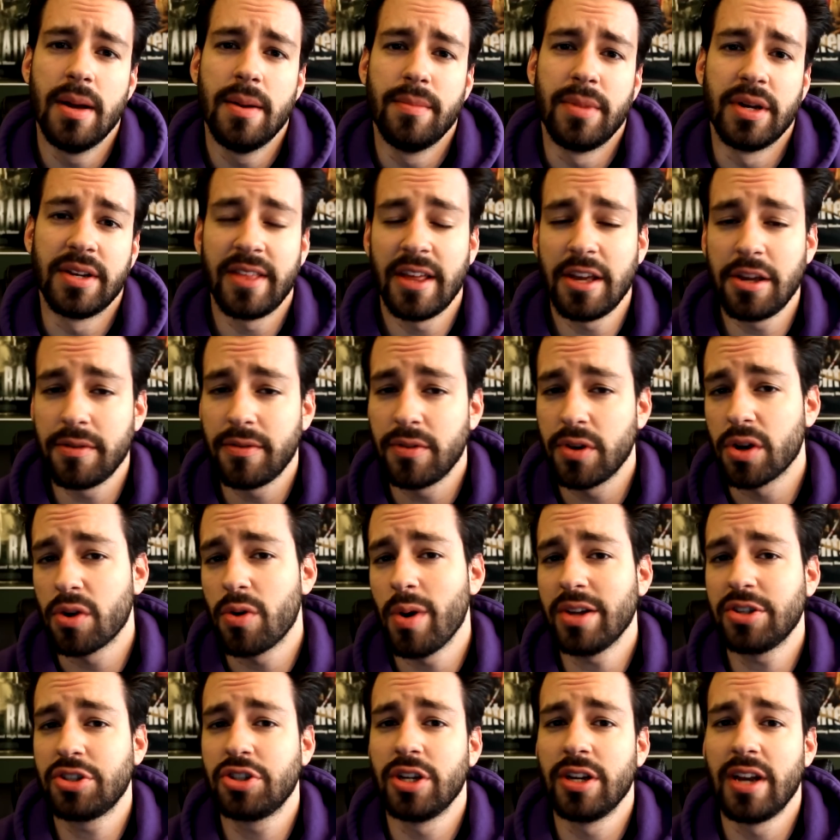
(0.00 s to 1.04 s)
But thank you for your
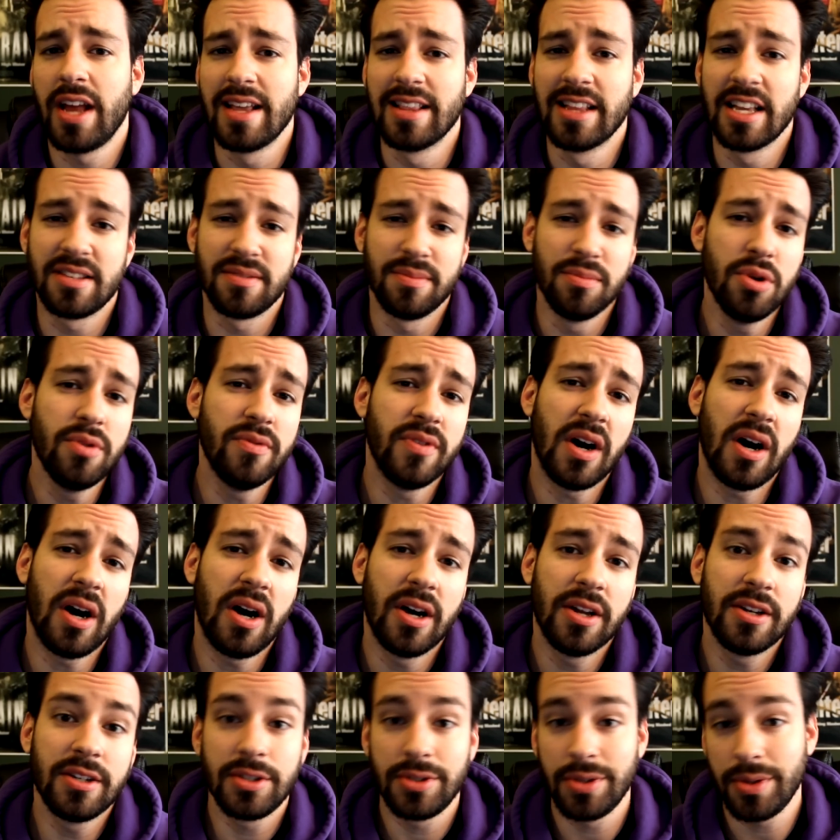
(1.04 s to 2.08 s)
question, and let's move
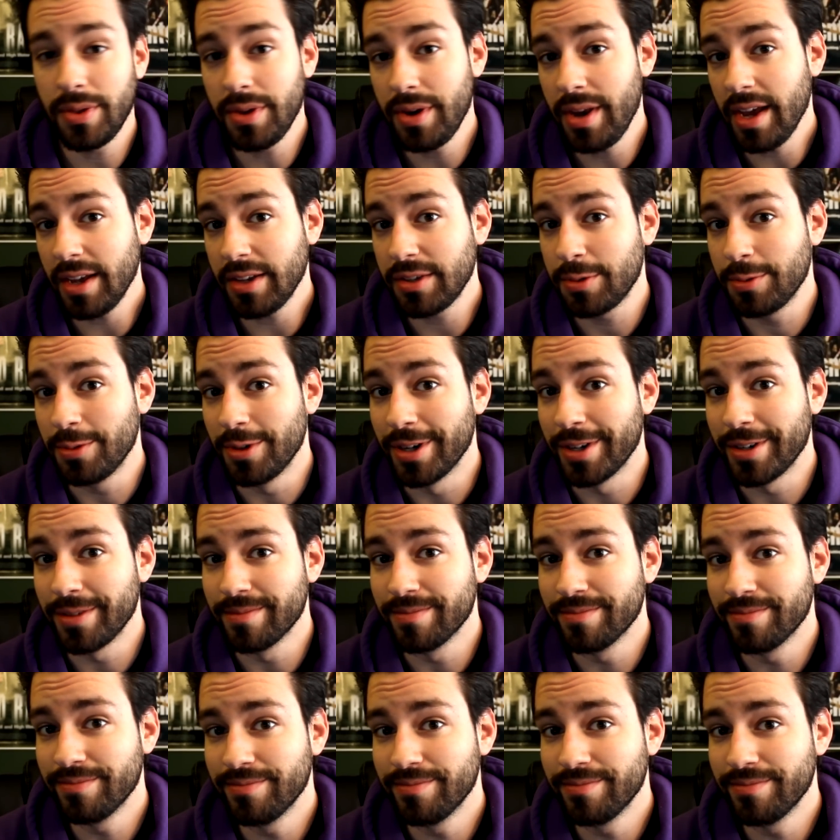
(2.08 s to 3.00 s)
on to the next one.